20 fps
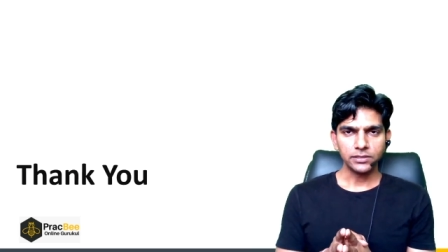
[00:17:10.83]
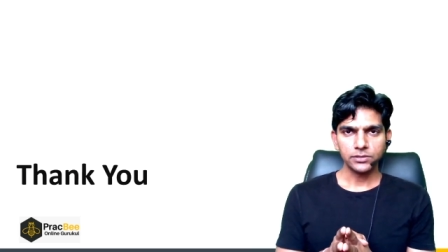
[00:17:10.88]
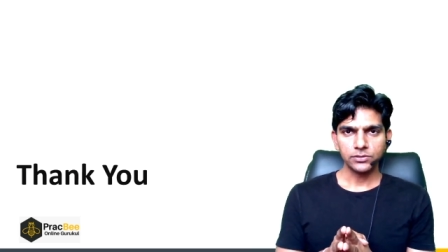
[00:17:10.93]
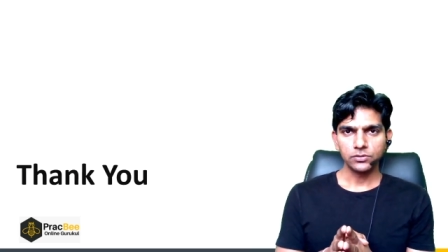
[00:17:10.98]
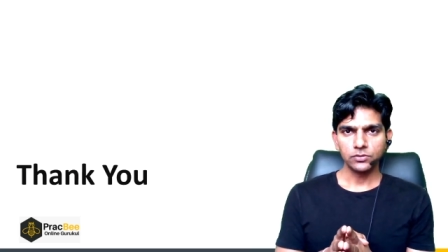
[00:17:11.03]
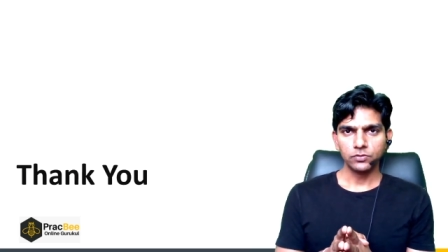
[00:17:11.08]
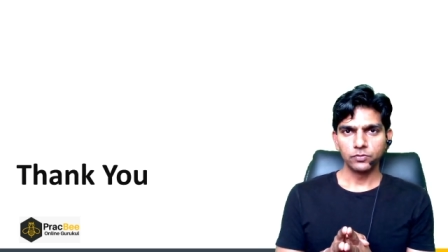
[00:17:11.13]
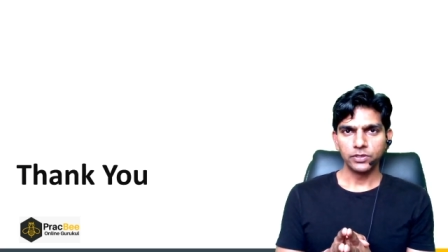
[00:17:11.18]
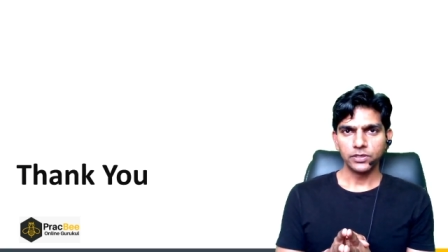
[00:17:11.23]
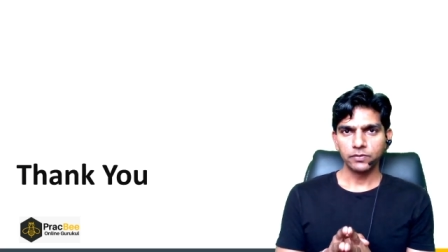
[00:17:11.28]

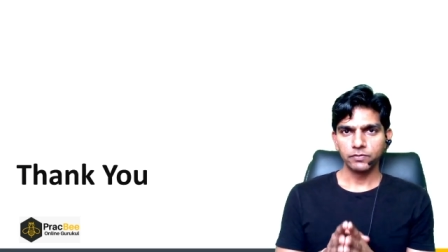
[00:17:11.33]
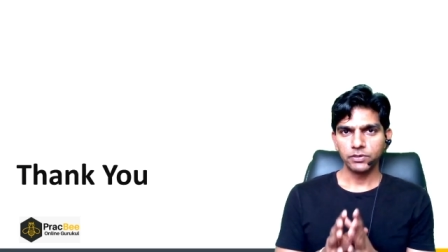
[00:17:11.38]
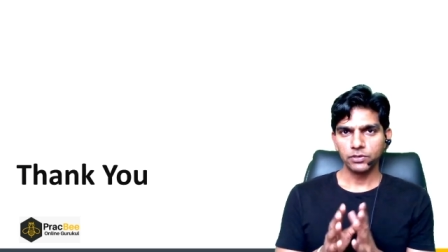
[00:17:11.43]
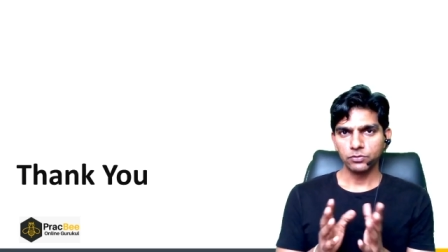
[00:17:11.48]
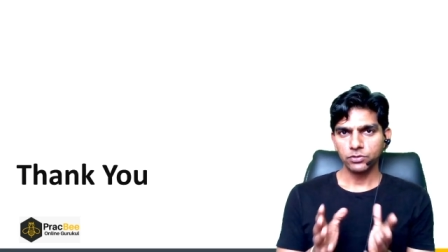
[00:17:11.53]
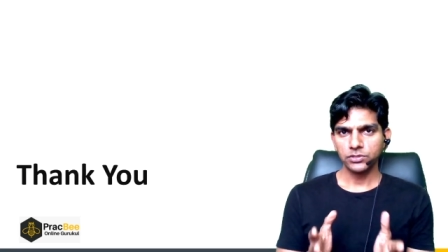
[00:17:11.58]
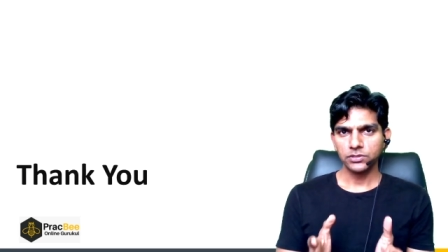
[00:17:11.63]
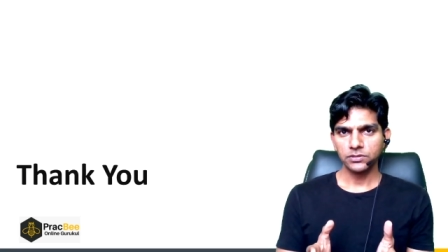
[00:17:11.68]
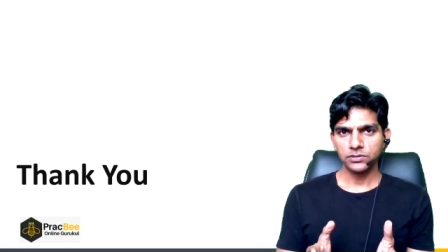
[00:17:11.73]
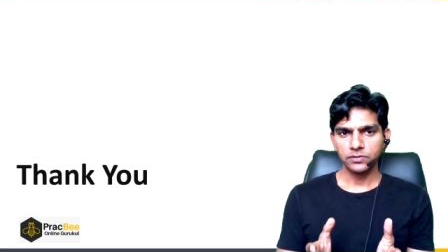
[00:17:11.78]
So whatever
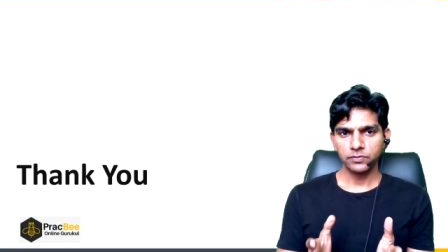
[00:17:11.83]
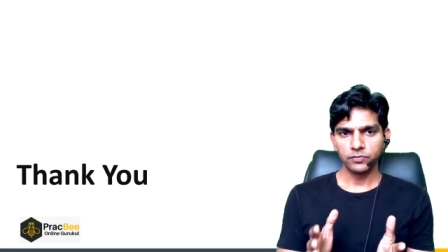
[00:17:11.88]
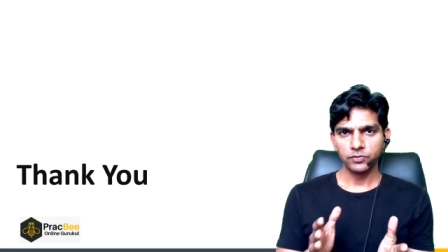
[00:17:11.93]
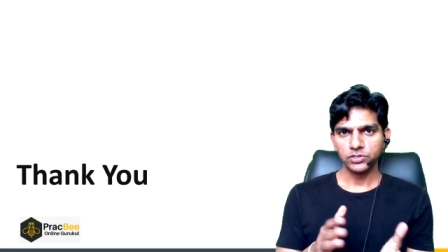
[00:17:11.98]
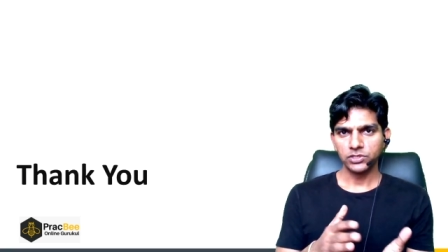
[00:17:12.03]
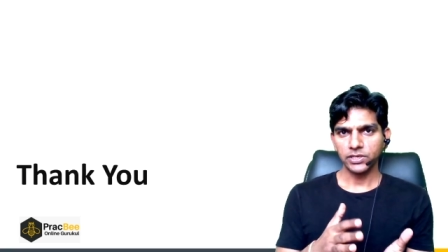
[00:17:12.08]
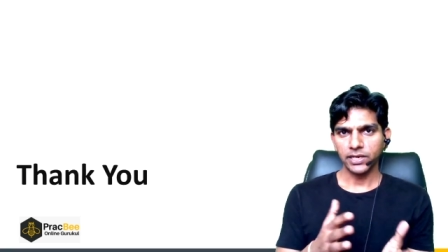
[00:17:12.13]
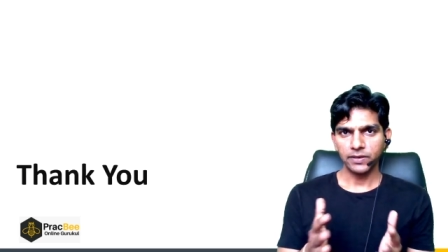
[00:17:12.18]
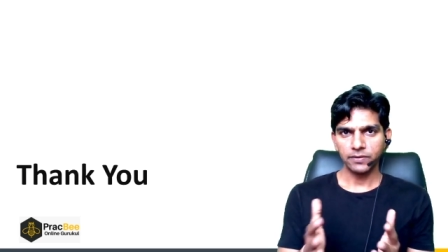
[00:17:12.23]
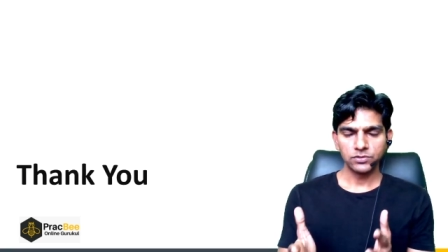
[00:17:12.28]
questions
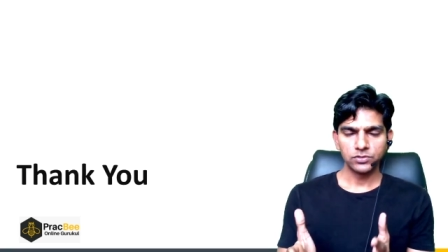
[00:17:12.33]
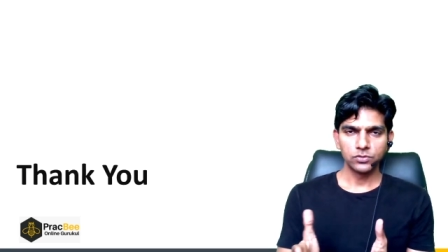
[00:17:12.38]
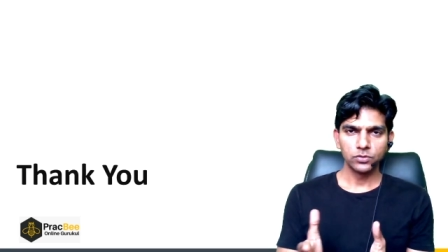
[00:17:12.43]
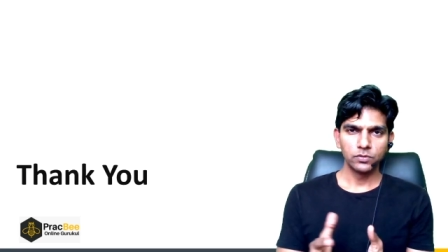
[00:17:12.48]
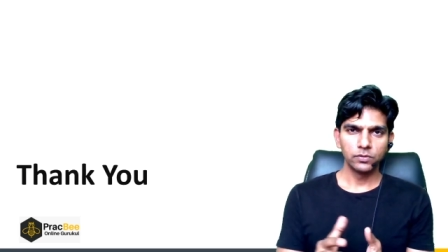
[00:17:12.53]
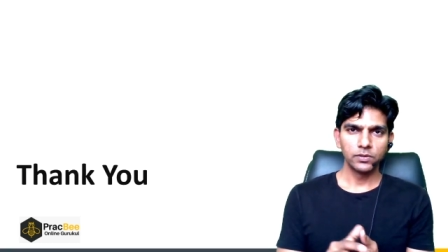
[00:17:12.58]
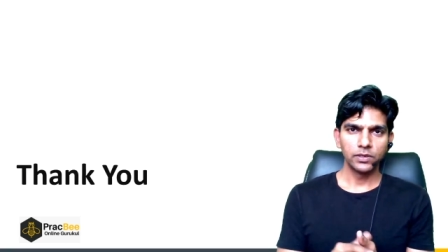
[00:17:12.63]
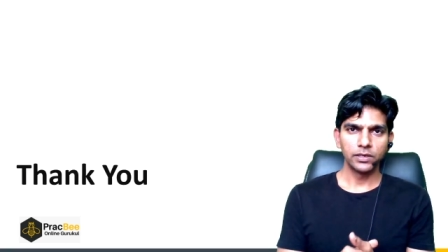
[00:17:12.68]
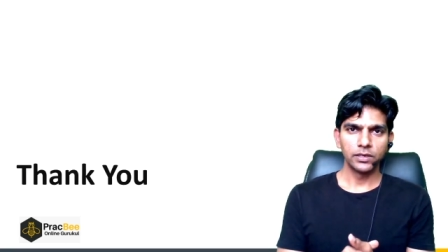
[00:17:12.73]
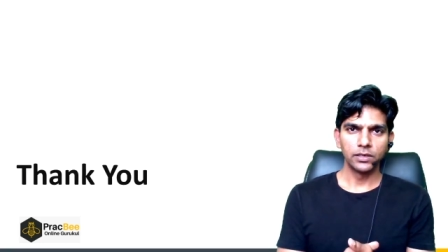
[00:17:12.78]
which I have
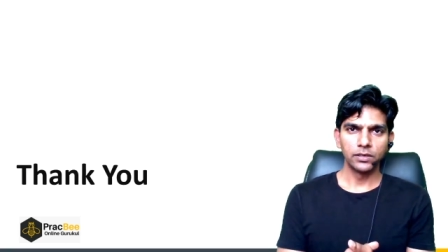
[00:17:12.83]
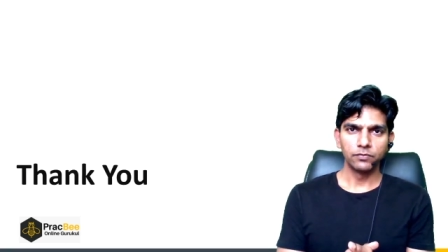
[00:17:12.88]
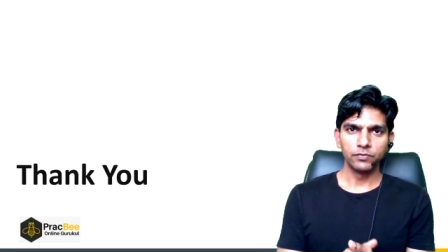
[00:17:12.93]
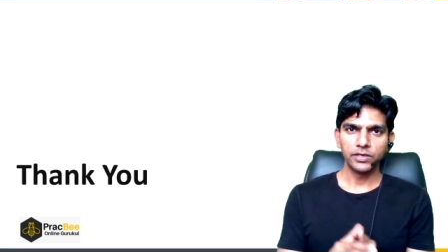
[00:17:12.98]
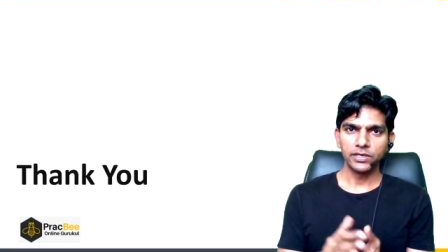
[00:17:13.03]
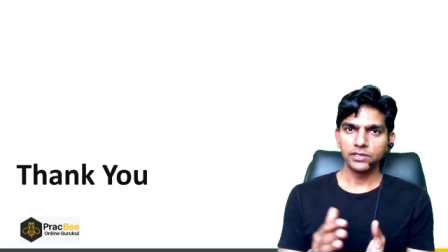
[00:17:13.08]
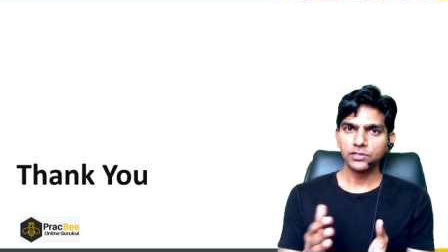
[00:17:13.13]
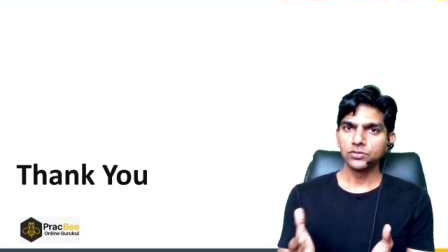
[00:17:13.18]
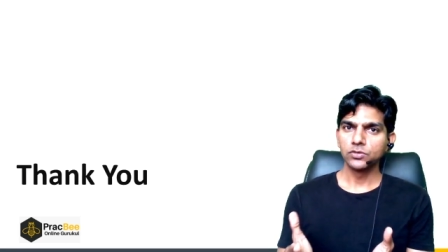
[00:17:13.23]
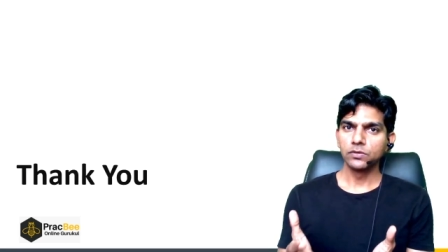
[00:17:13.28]
solved, we
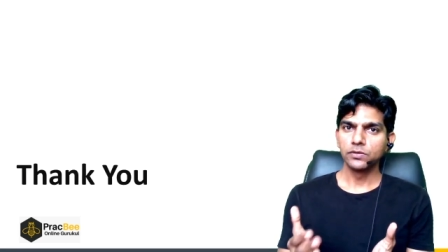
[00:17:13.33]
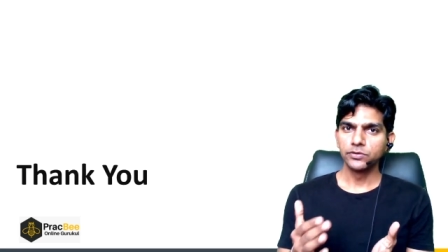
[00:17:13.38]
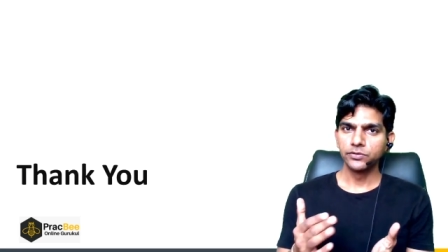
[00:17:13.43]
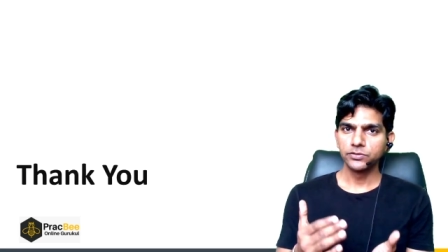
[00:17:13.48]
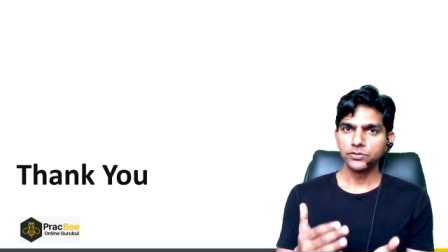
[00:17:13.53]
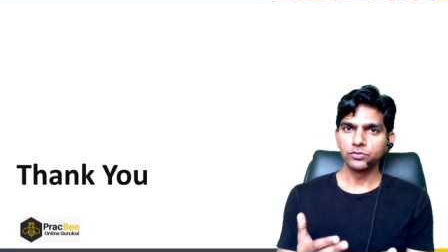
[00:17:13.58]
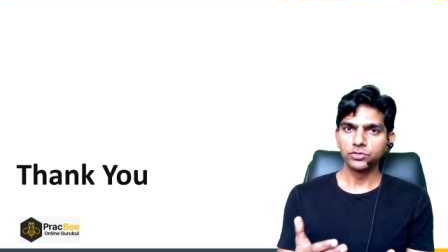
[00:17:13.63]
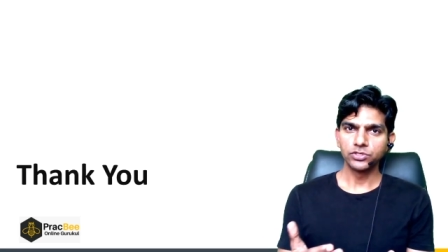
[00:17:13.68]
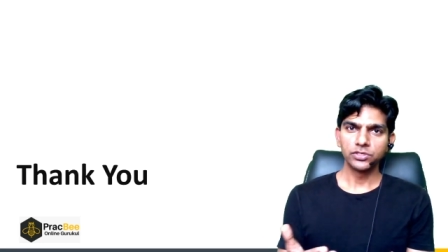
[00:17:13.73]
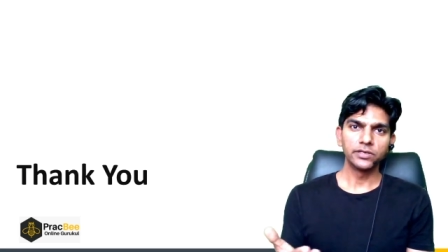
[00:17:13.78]
can solve
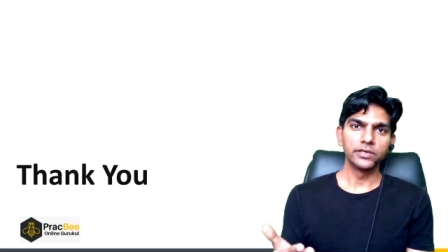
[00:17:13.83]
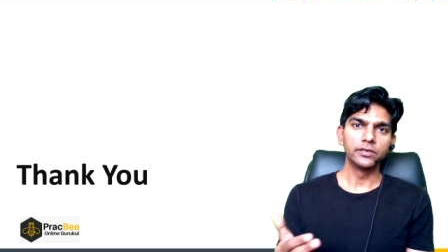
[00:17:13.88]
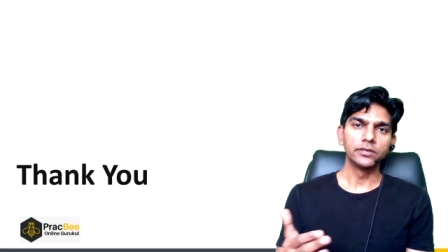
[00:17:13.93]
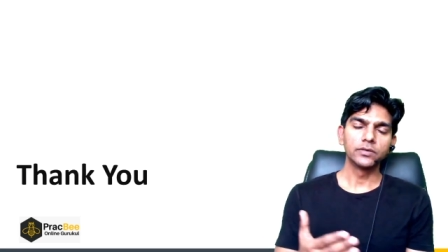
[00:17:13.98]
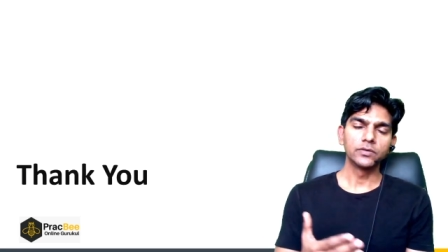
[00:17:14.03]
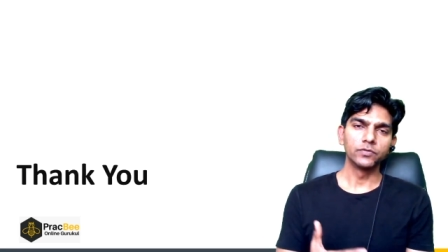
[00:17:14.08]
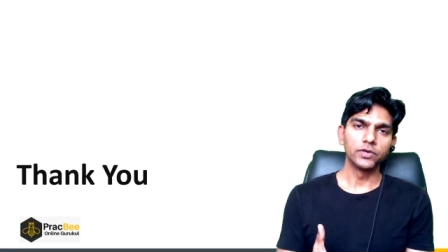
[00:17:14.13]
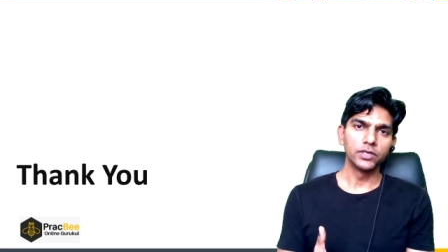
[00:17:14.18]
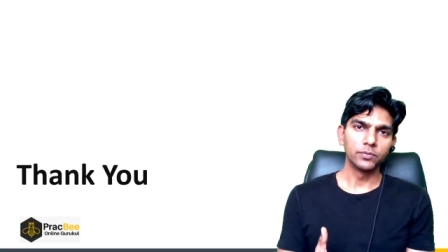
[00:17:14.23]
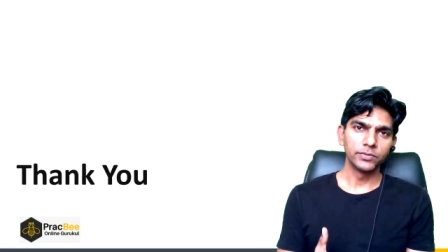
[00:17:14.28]
those questions under
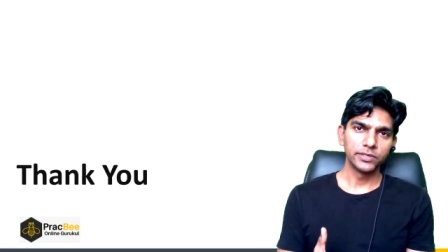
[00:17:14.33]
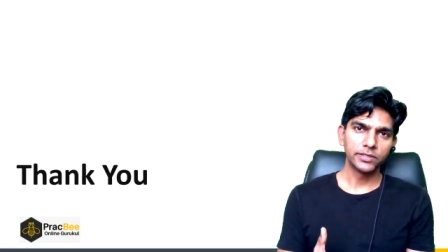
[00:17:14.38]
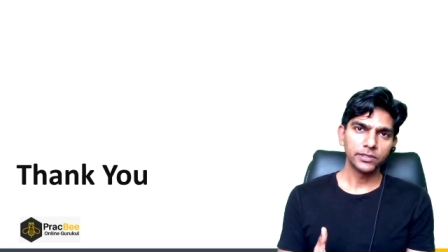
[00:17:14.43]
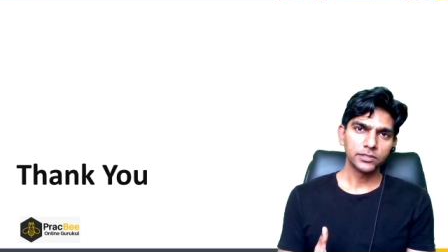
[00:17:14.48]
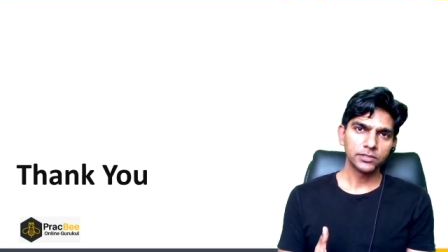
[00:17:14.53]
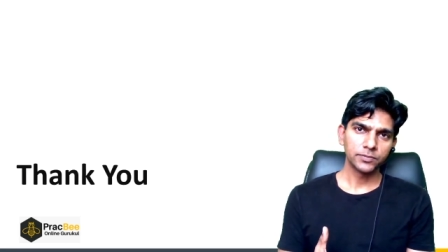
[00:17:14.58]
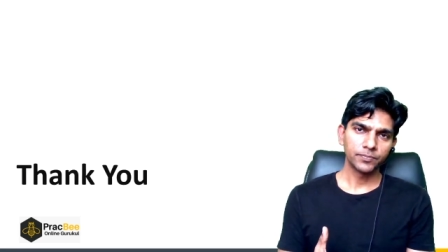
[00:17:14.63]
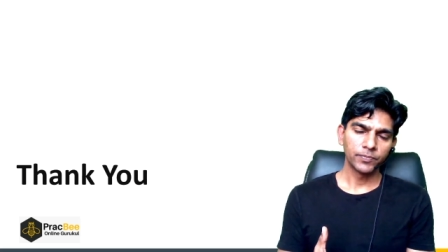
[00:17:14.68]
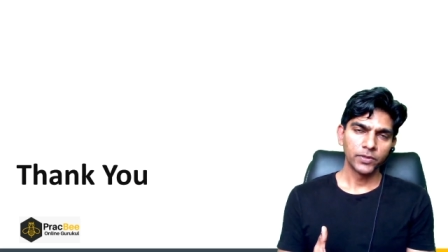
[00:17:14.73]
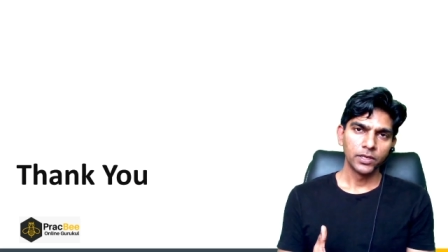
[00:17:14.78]
1
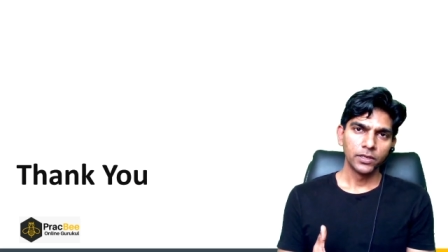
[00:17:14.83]
minute.